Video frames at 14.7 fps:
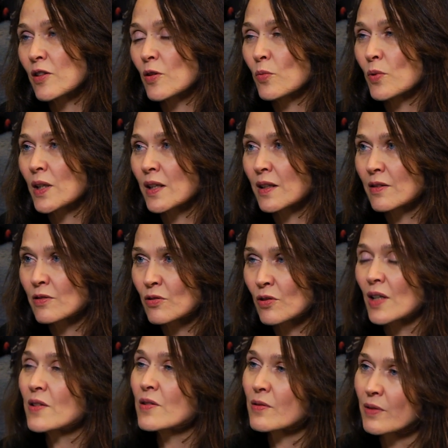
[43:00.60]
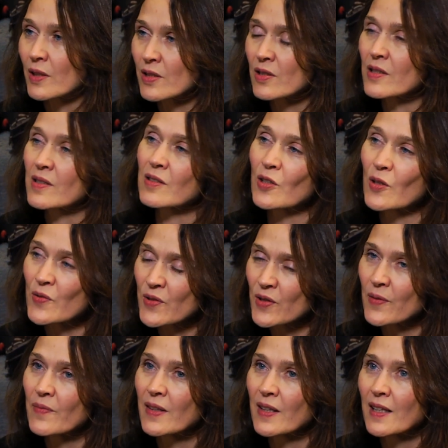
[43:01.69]
that we can try to actually start
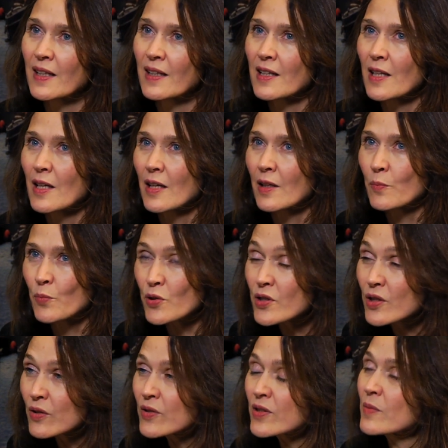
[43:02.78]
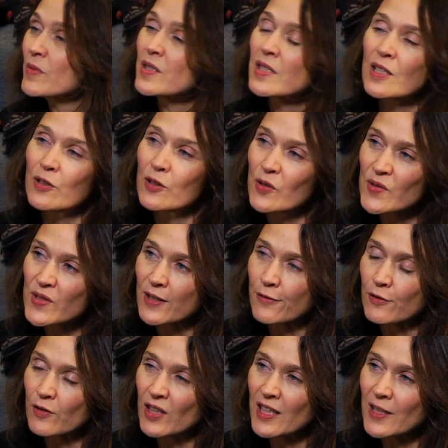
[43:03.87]
to produce the materials
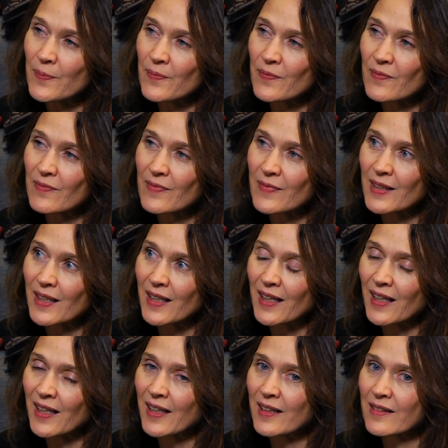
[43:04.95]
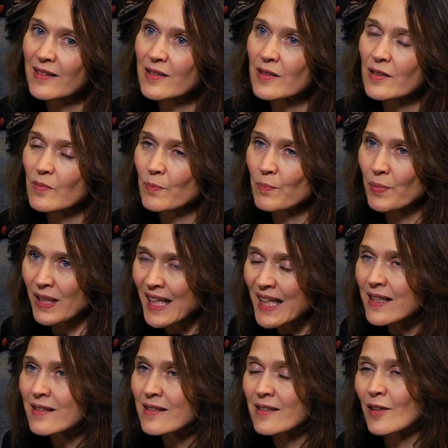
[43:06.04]
differently and
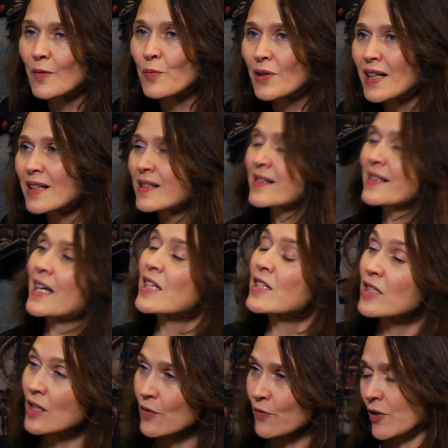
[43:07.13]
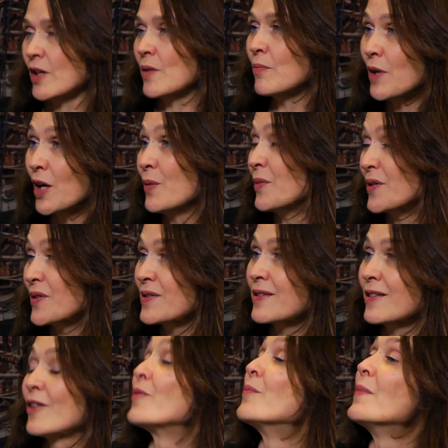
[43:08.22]
blend our practice actually in the very
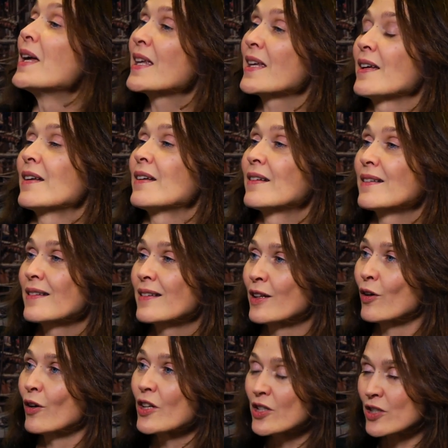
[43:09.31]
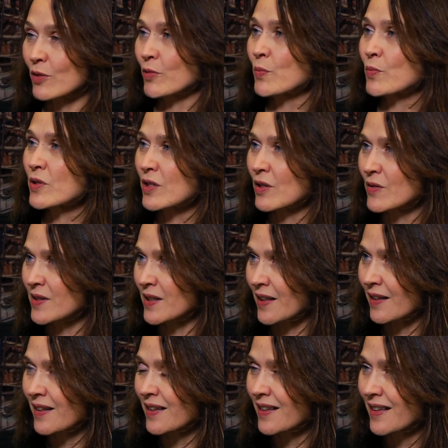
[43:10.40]
moments of making the knowledge that we're producing.